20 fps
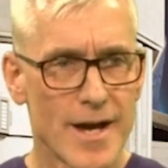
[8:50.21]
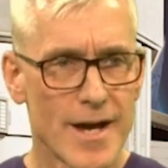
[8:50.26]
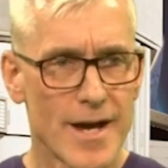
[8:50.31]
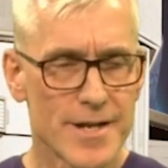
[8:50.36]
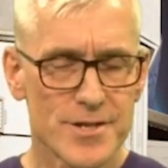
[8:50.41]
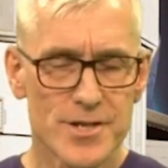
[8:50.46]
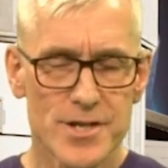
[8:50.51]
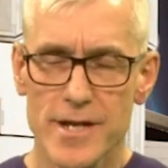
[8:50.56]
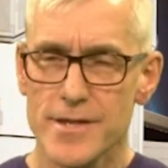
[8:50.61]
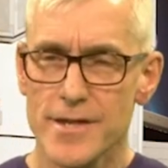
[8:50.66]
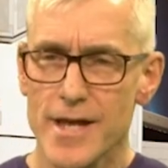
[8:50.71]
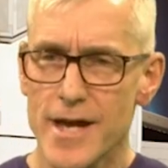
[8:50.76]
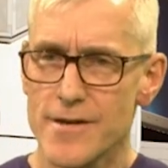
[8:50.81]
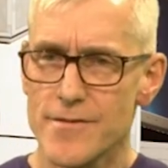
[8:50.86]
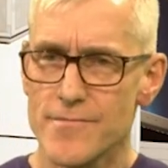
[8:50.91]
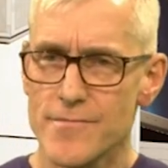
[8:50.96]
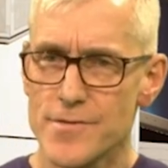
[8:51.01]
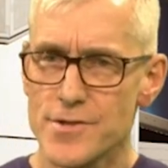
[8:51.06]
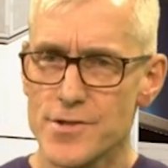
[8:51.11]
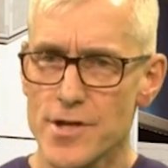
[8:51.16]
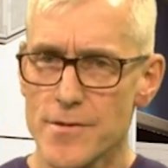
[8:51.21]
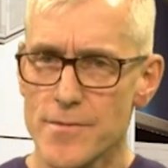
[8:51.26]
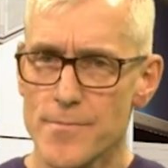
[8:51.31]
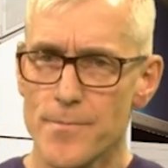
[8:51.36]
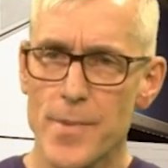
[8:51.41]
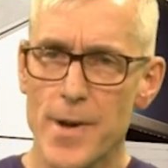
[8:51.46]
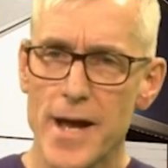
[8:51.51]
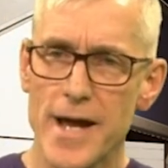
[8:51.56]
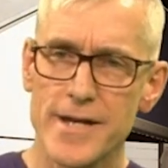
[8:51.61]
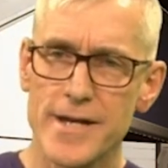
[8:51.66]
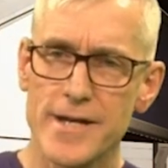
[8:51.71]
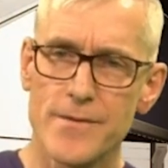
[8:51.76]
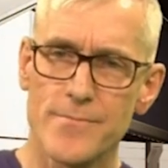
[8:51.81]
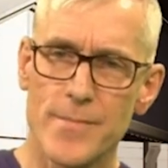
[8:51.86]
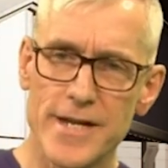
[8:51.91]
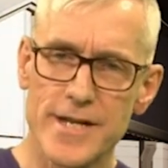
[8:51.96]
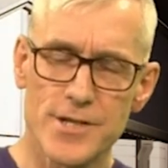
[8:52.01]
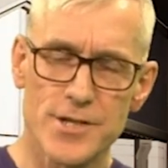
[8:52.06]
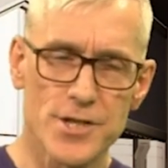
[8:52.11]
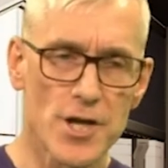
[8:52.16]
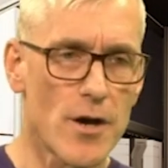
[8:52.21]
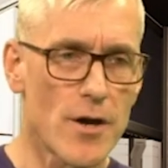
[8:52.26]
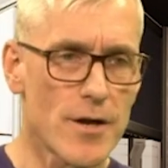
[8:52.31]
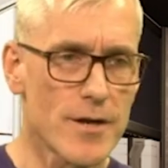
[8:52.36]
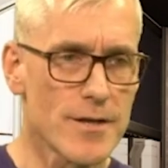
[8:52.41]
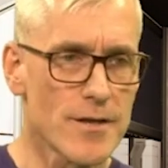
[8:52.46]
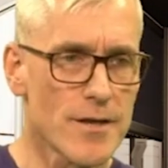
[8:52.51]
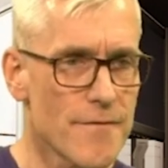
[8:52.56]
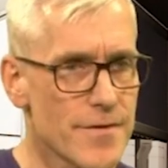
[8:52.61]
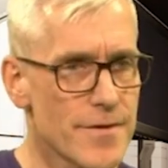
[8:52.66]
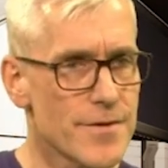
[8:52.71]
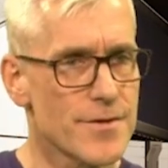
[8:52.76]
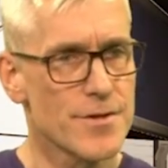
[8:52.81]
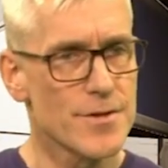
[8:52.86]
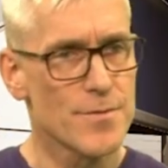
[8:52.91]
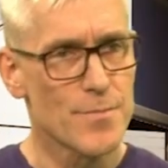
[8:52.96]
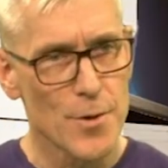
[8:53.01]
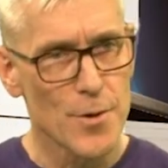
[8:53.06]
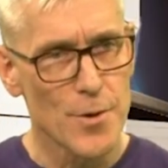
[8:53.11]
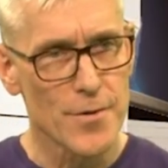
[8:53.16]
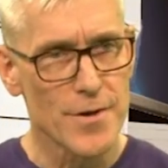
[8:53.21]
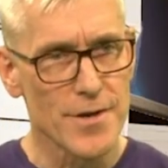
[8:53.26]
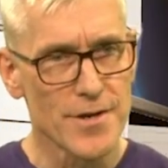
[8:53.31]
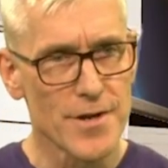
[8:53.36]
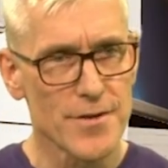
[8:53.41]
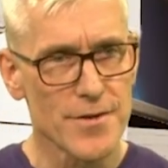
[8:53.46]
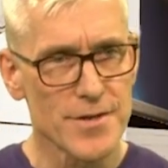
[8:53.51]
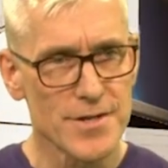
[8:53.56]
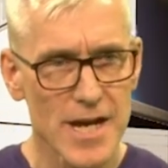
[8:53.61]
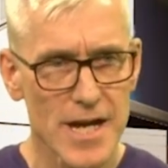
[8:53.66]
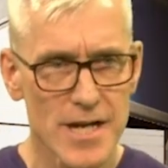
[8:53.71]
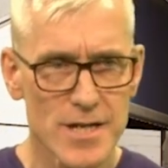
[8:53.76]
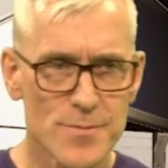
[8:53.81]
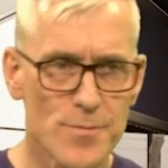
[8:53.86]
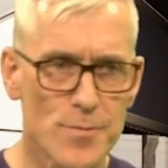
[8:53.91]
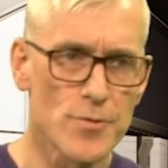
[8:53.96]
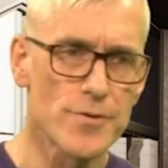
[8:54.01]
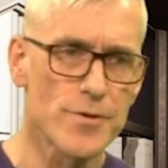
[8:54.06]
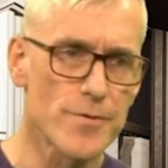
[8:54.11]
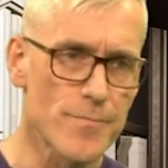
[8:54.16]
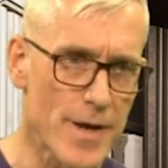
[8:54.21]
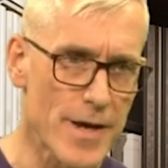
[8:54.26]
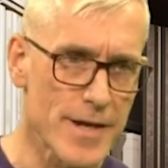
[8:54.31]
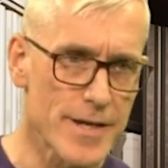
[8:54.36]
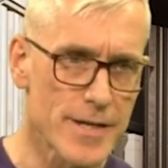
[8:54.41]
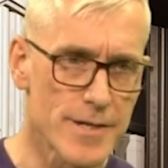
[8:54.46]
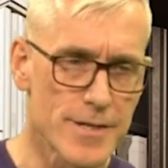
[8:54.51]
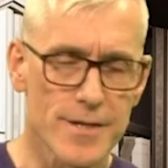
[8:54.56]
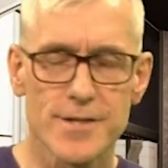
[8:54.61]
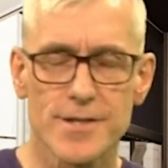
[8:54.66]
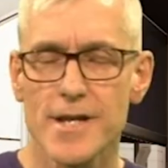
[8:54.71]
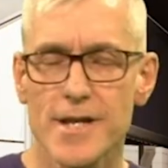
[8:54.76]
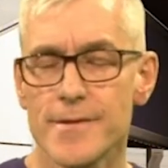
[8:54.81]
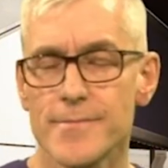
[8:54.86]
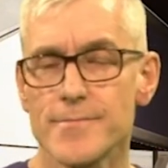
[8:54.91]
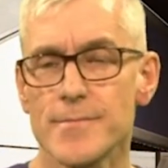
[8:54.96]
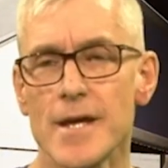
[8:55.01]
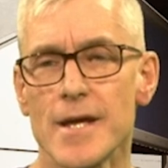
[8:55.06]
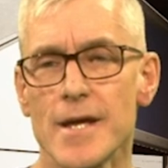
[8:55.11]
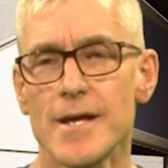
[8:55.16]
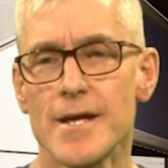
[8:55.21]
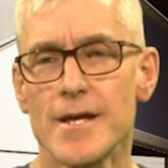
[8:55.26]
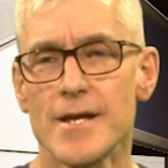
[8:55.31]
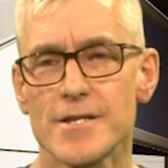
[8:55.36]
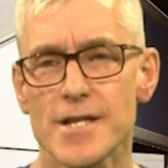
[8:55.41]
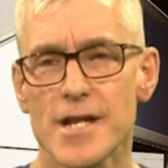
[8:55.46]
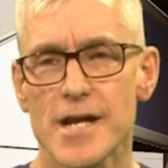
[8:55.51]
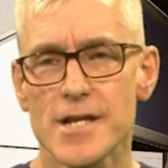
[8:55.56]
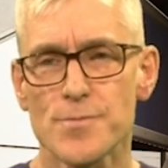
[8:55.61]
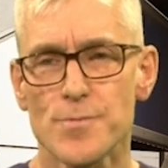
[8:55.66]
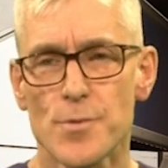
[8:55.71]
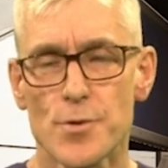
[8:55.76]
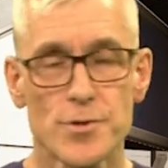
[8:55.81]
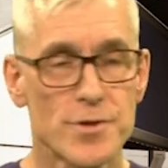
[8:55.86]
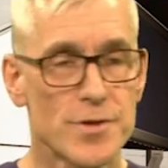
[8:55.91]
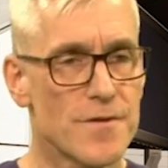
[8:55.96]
and take that result back and make a tile of it that you put on another dashboard or back into the same dashboard.